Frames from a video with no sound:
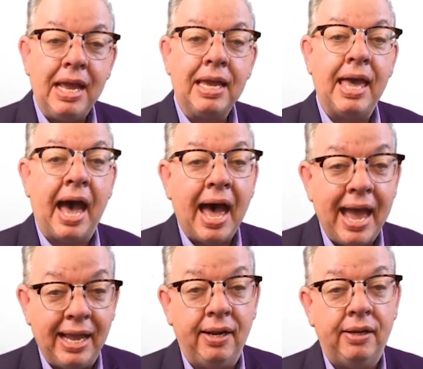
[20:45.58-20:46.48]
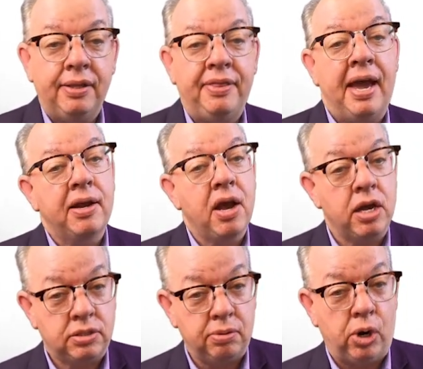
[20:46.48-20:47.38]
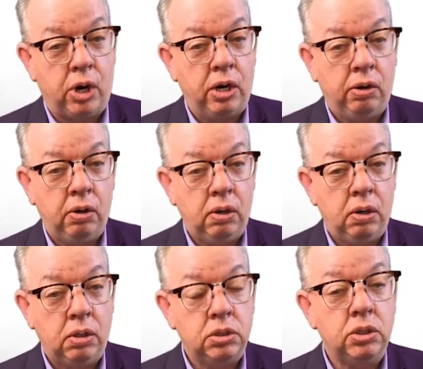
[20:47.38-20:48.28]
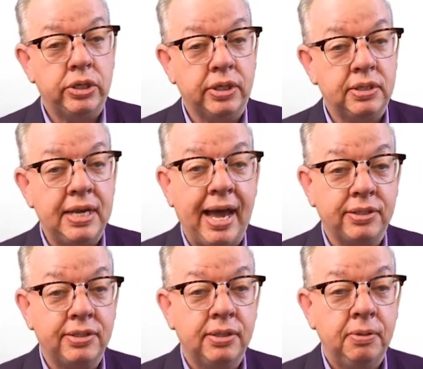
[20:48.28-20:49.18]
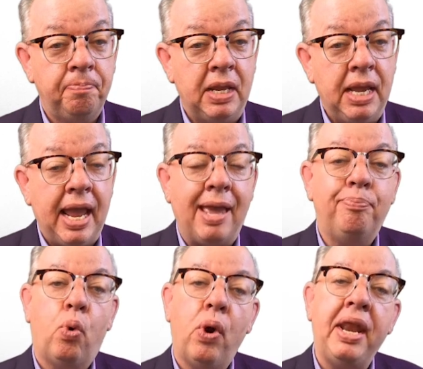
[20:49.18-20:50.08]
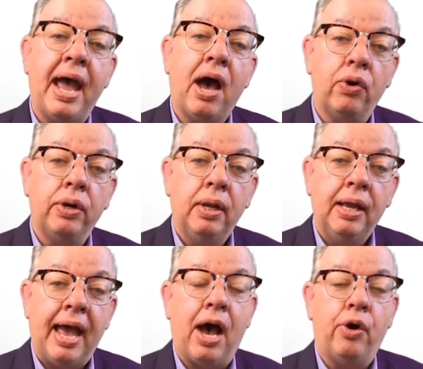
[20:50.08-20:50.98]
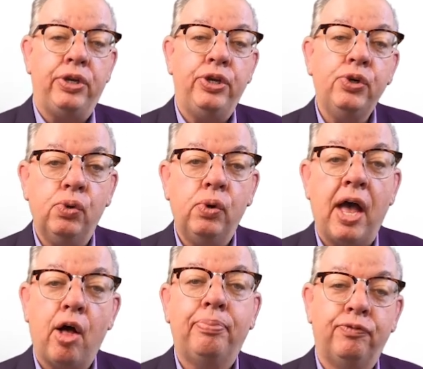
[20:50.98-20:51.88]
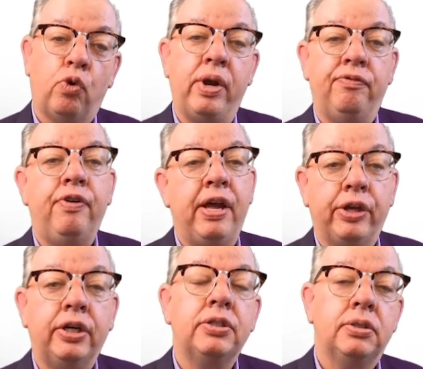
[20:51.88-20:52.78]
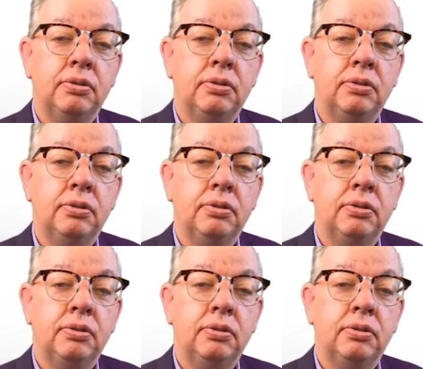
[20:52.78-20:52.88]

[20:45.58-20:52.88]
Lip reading: guide that customer to success, and point out how you help avoid failures